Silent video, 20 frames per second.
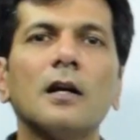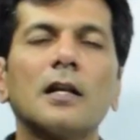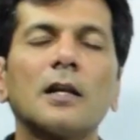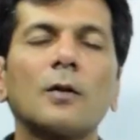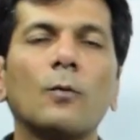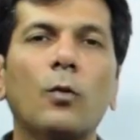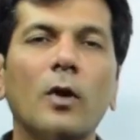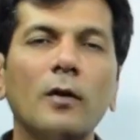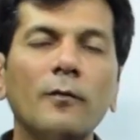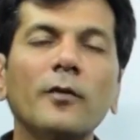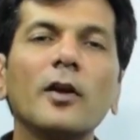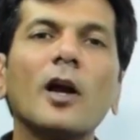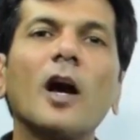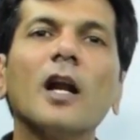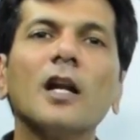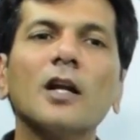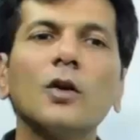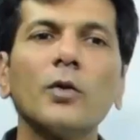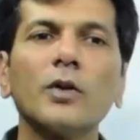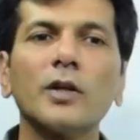Now what we
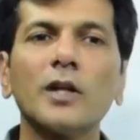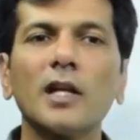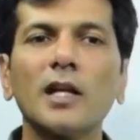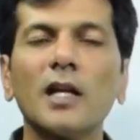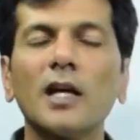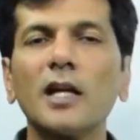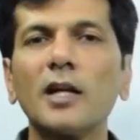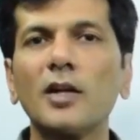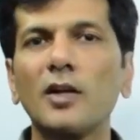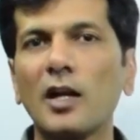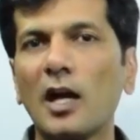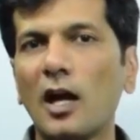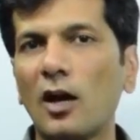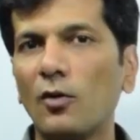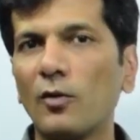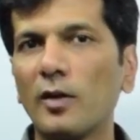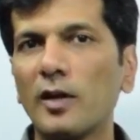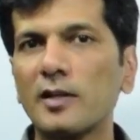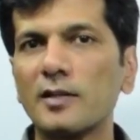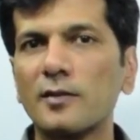are going to learn
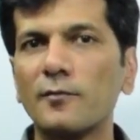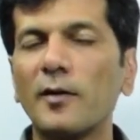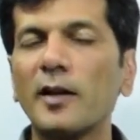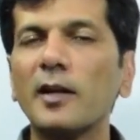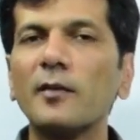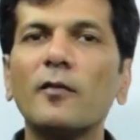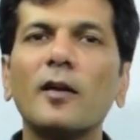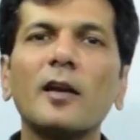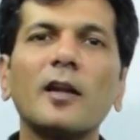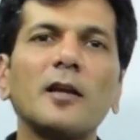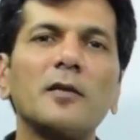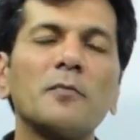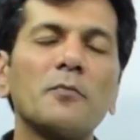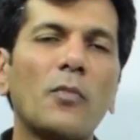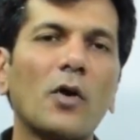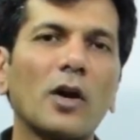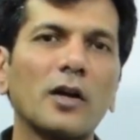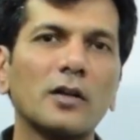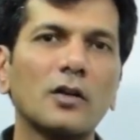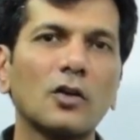now is a very
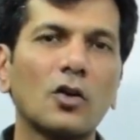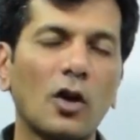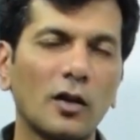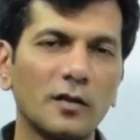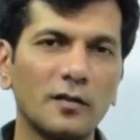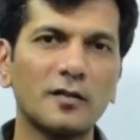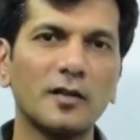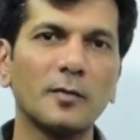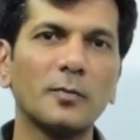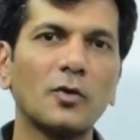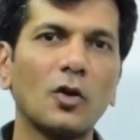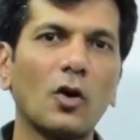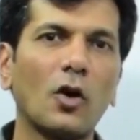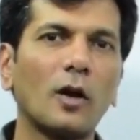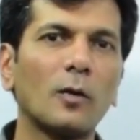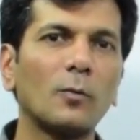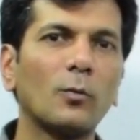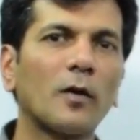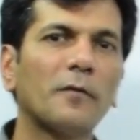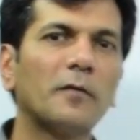important concept
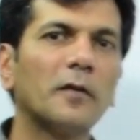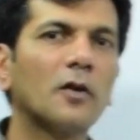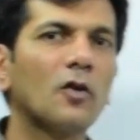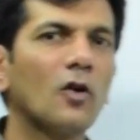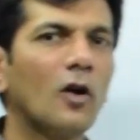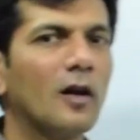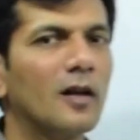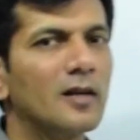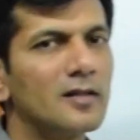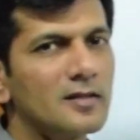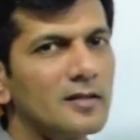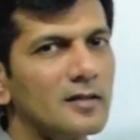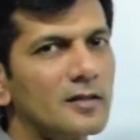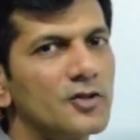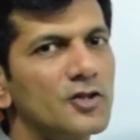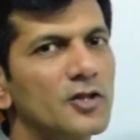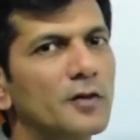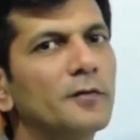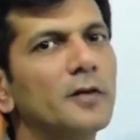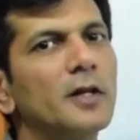on what we call as
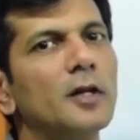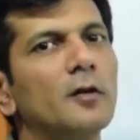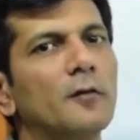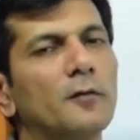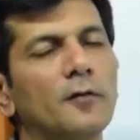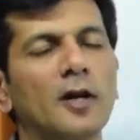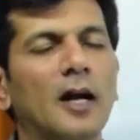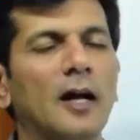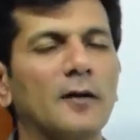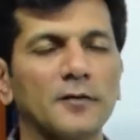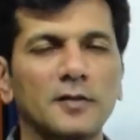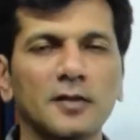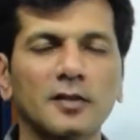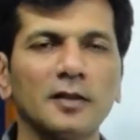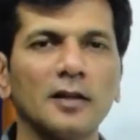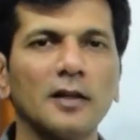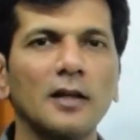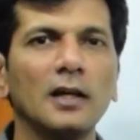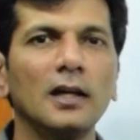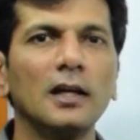shifting of graphs.
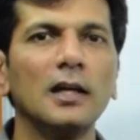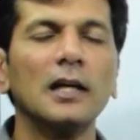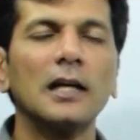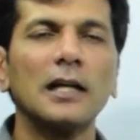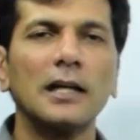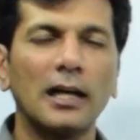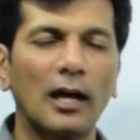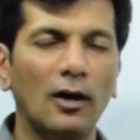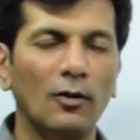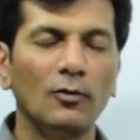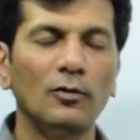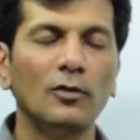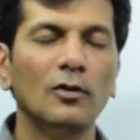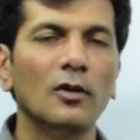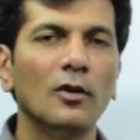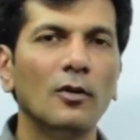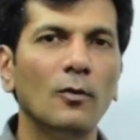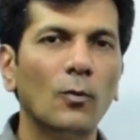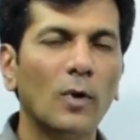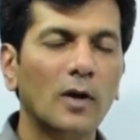Now
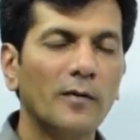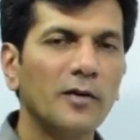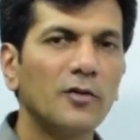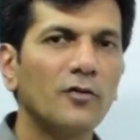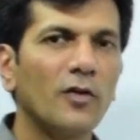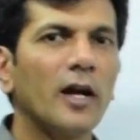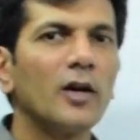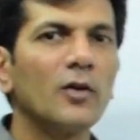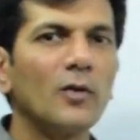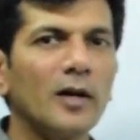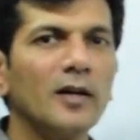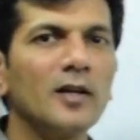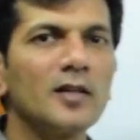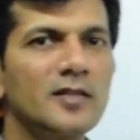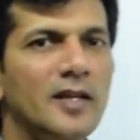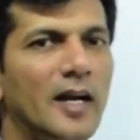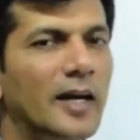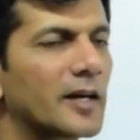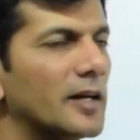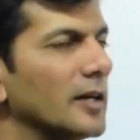what are we trying to
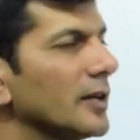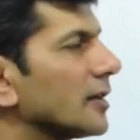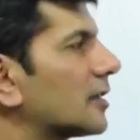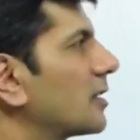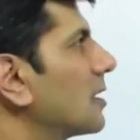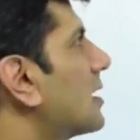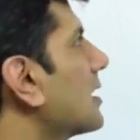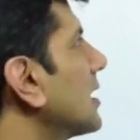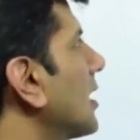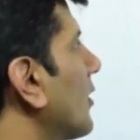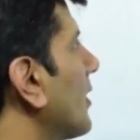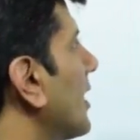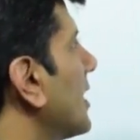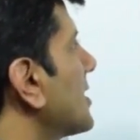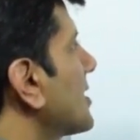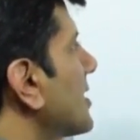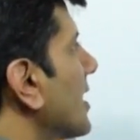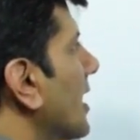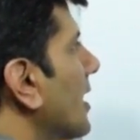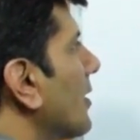understand here? Now
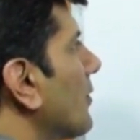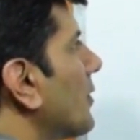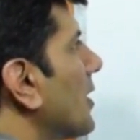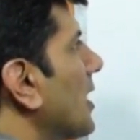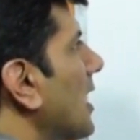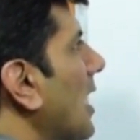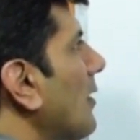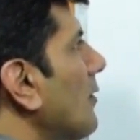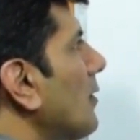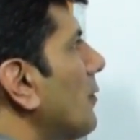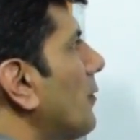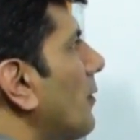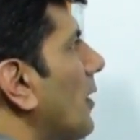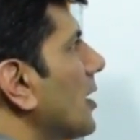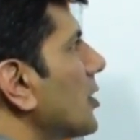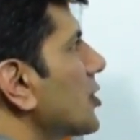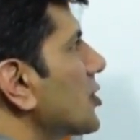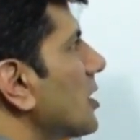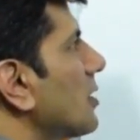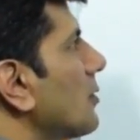let's say we have a
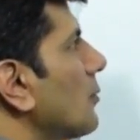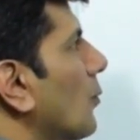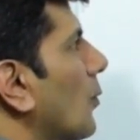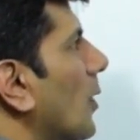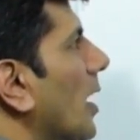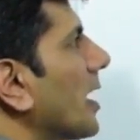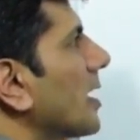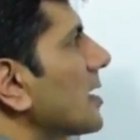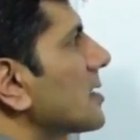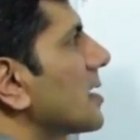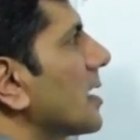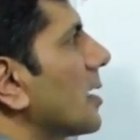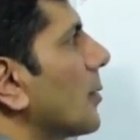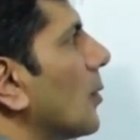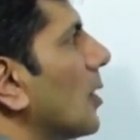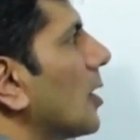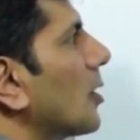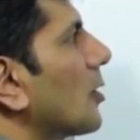function y is equal